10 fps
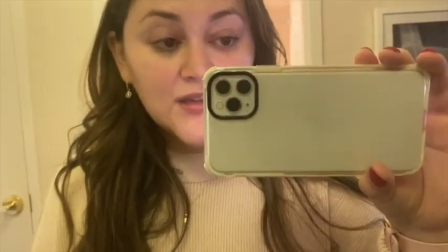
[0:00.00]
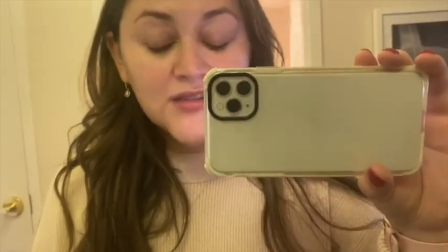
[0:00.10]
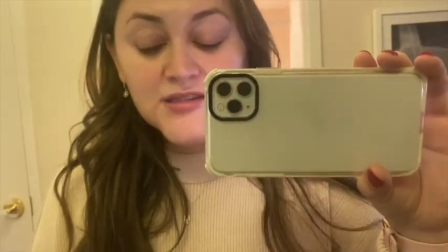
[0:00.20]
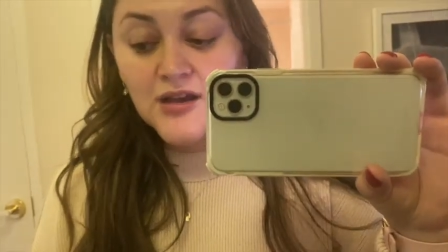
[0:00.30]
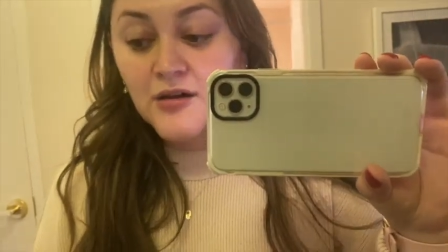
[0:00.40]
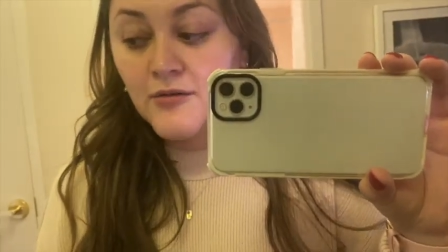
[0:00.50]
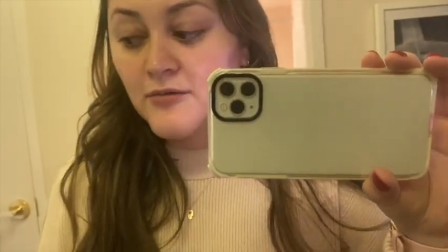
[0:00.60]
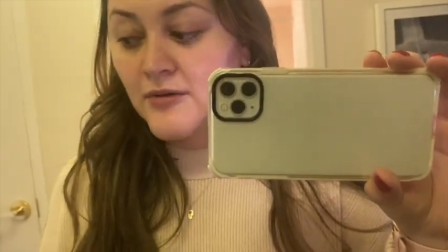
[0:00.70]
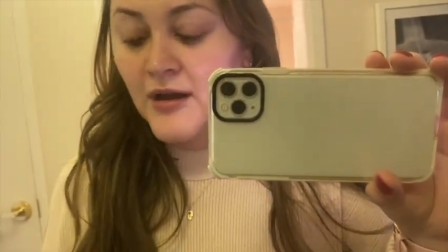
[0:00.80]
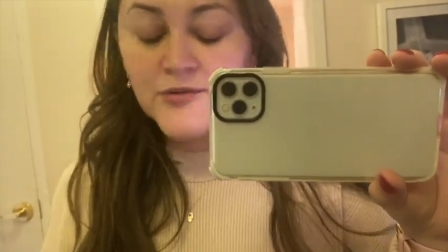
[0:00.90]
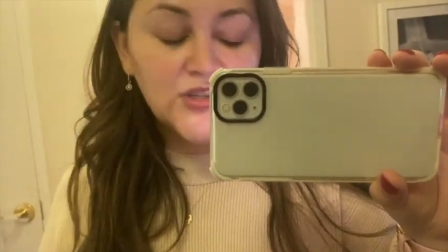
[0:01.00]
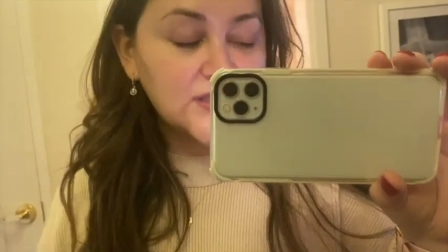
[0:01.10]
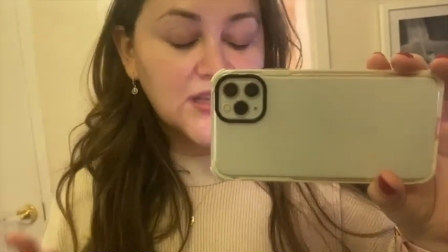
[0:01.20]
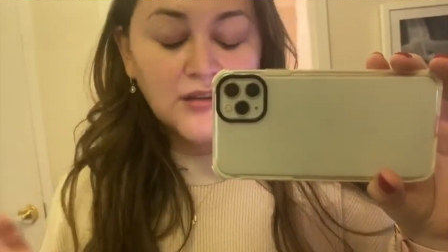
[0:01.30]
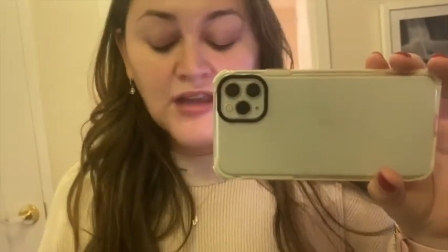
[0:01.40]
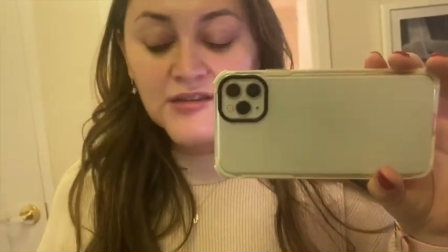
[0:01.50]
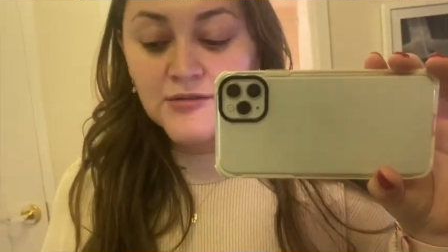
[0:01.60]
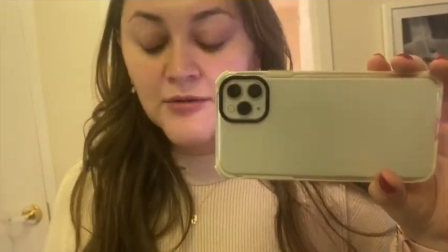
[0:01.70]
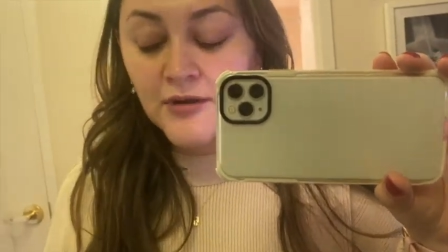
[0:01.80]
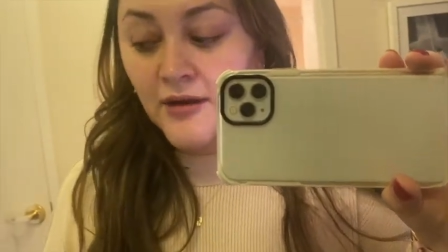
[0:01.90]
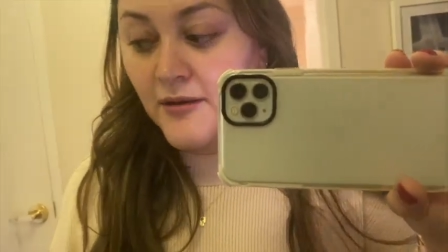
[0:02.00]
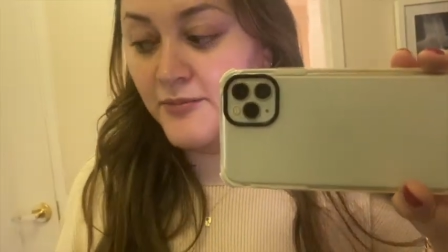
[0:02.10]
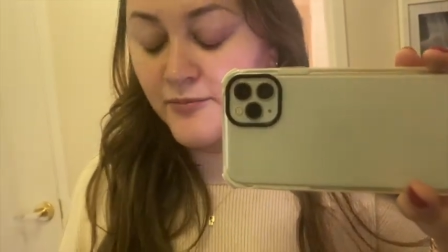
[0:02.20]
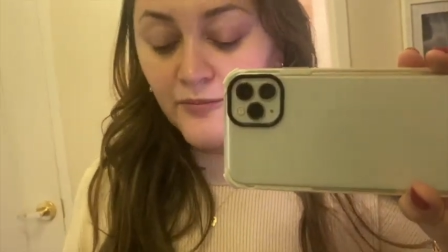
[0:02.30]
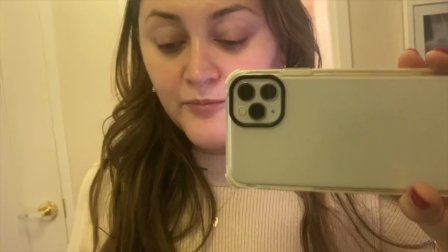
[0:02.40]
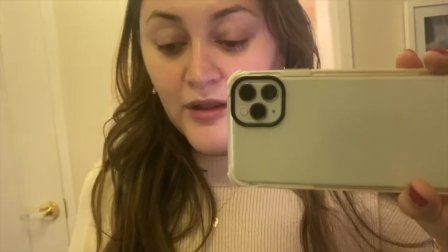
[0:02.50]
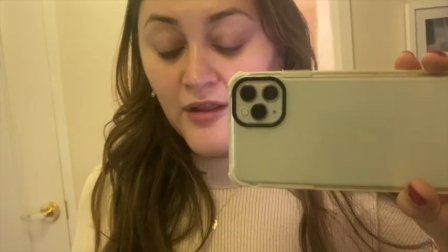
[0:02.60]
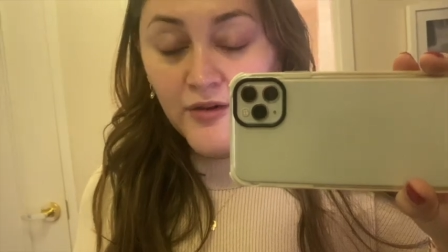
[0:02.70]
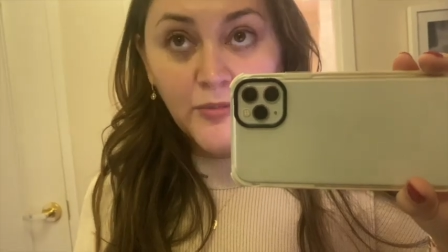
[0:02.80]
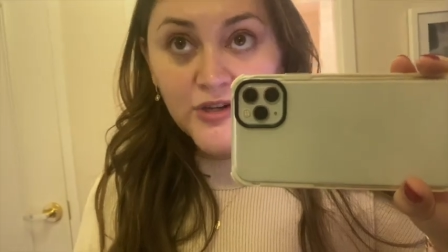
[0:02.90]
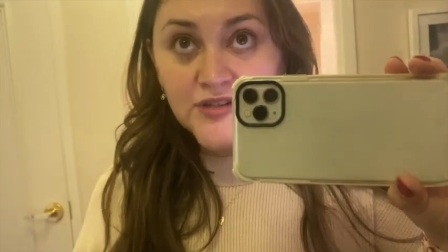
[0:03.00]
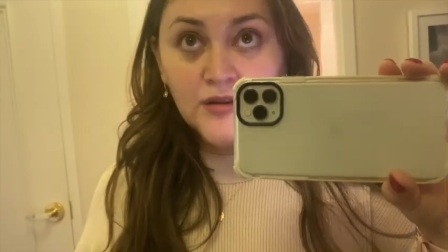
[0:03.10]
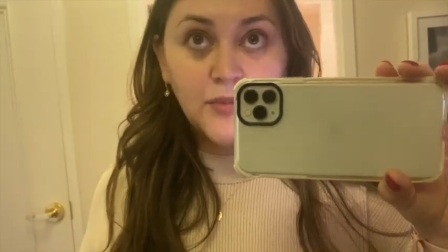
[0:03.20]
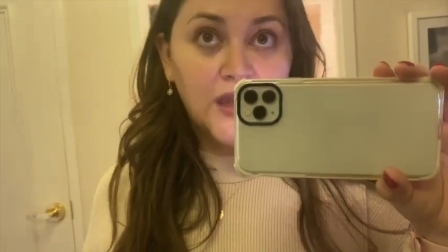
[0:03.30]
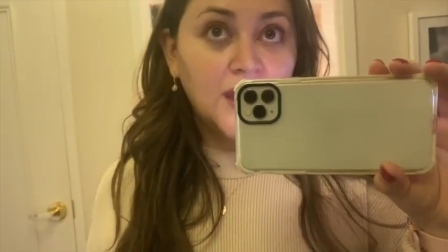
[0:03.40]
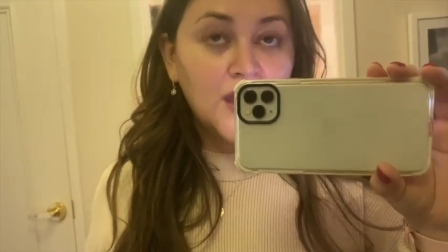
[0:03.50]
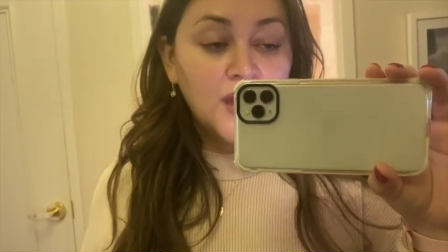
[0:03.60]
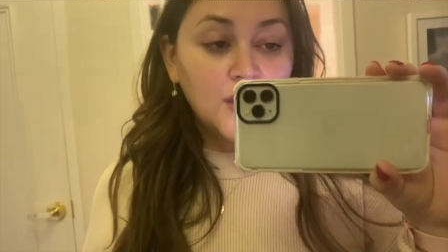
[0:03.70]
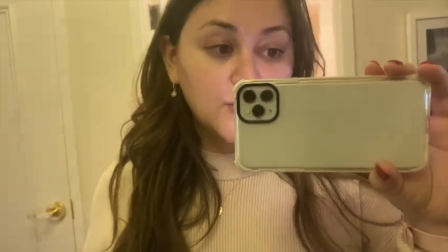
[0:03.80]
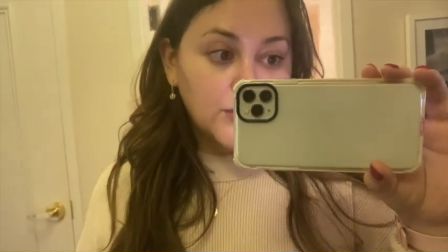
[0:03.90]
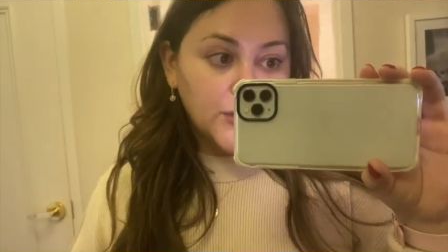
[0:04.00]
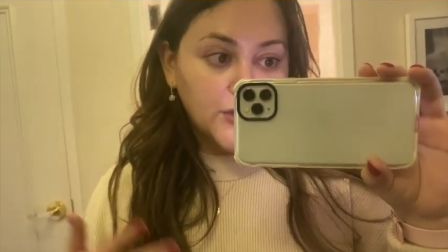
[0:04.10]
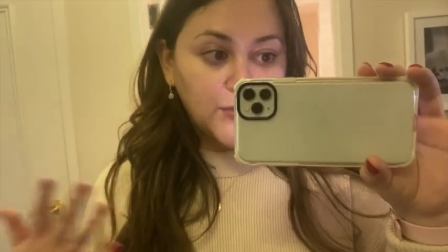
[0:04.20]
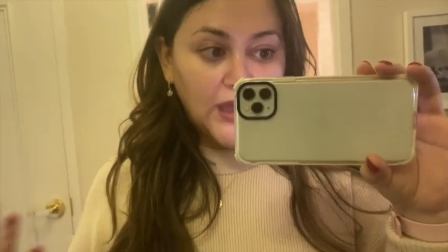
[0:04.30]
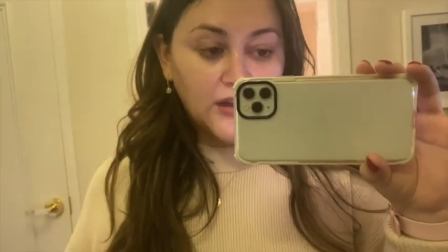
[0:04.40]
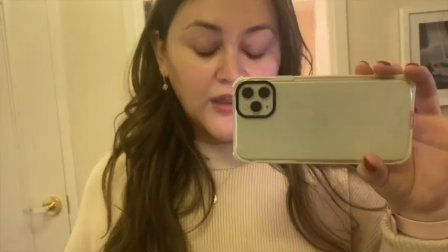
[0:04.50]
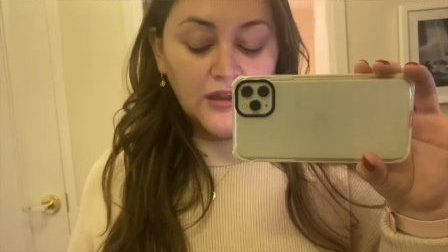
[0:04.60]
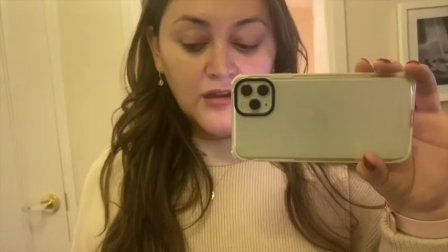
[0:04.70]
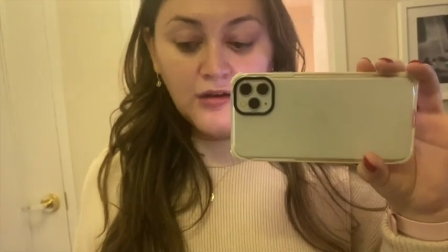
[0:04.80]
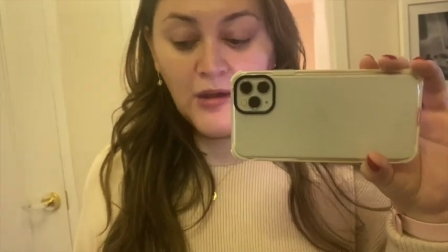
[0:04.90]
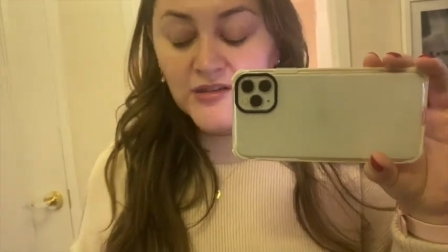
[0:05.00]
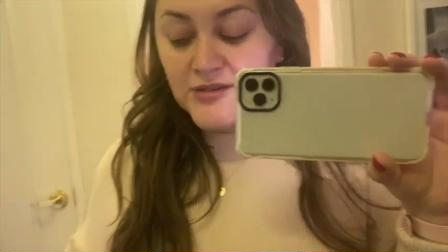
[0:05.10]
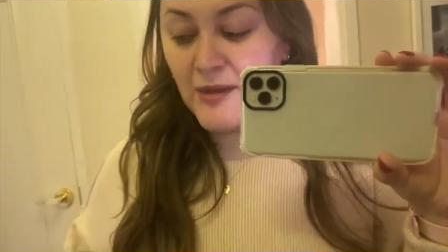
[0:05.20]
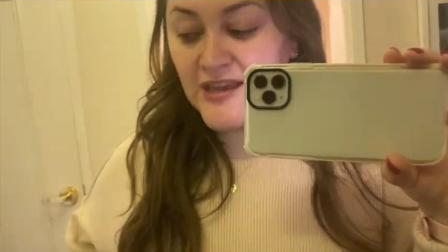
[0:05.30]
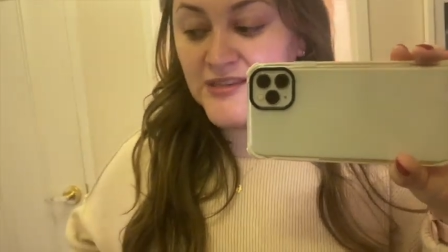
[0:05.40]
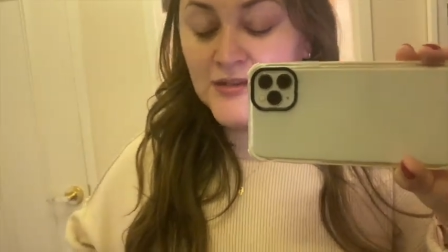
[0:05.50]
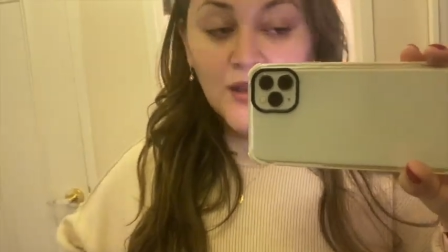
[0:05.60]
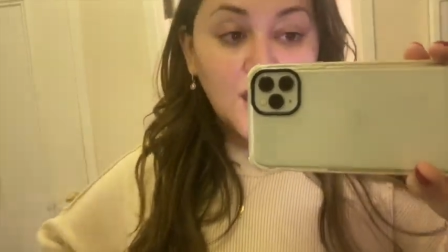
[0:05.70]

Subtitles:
So I was just next to another person, but we had like a good amount of space.